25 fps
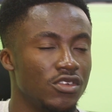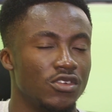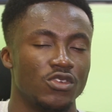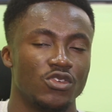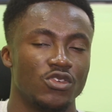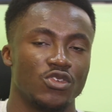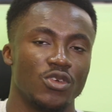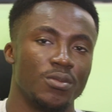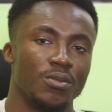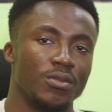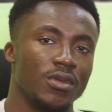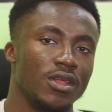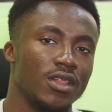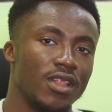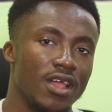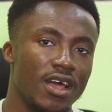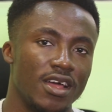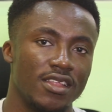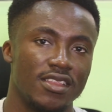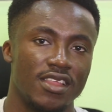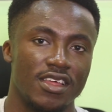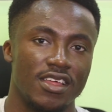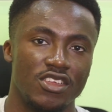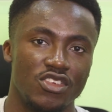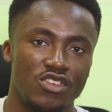So I'm
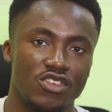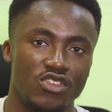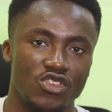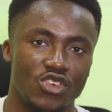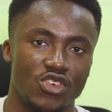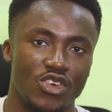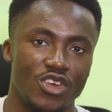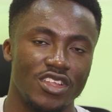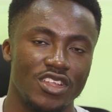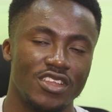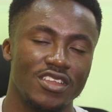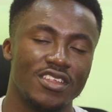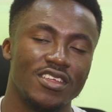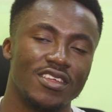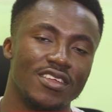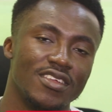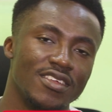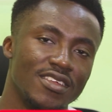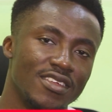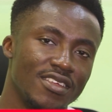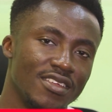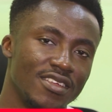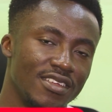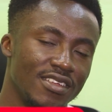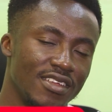glad that you joined.
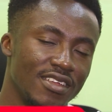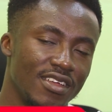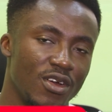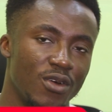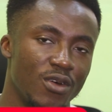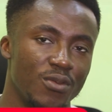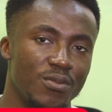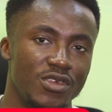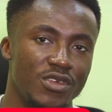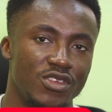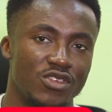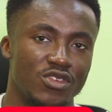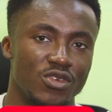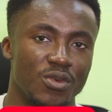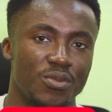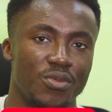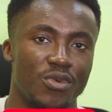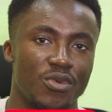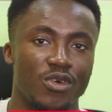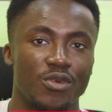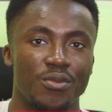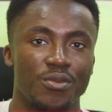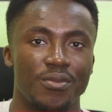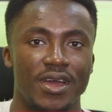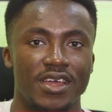Help
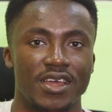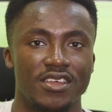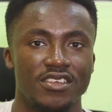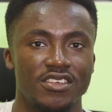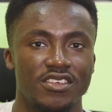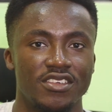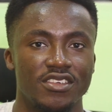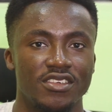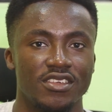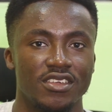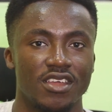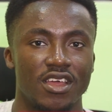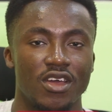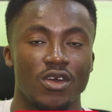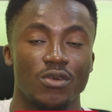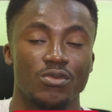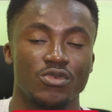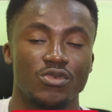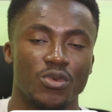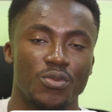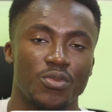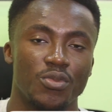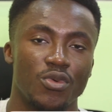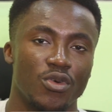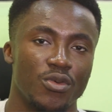
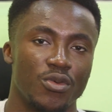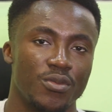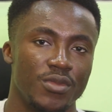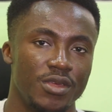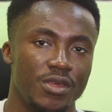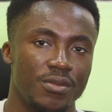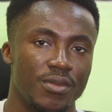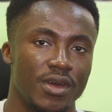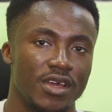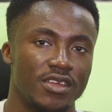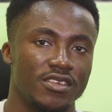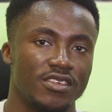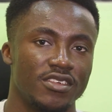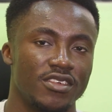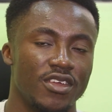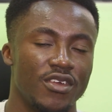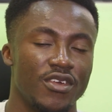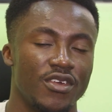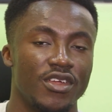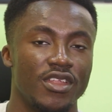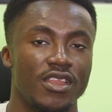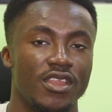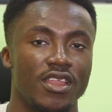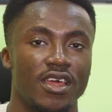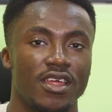support me by
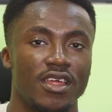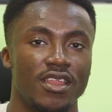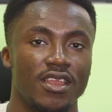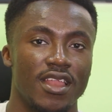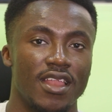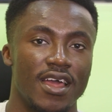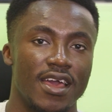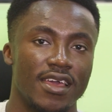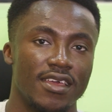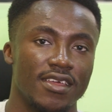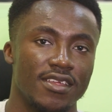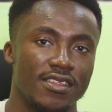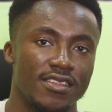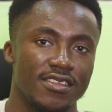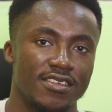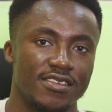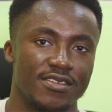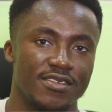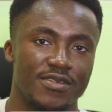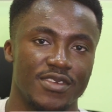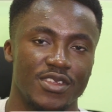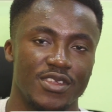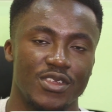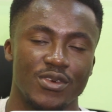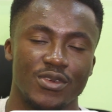sharing and liking
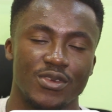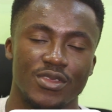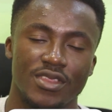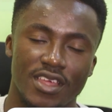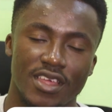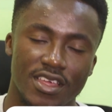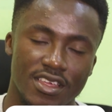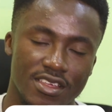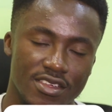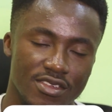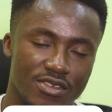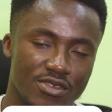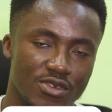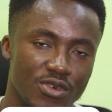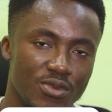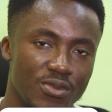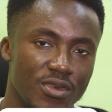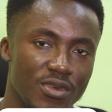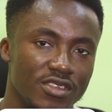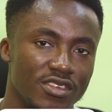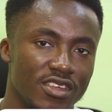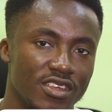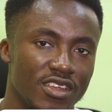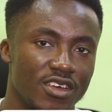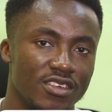this video. Thank you so
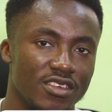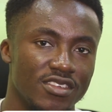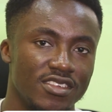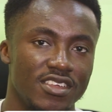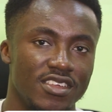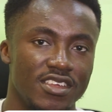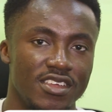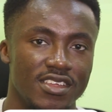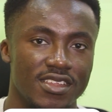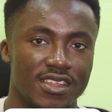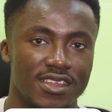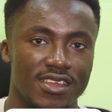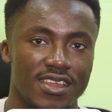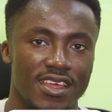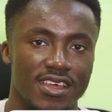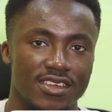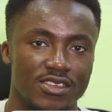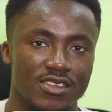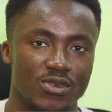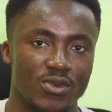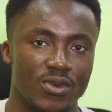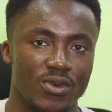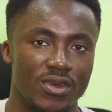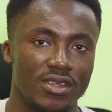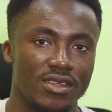much, and I'll see you in the
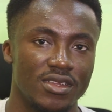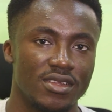next one.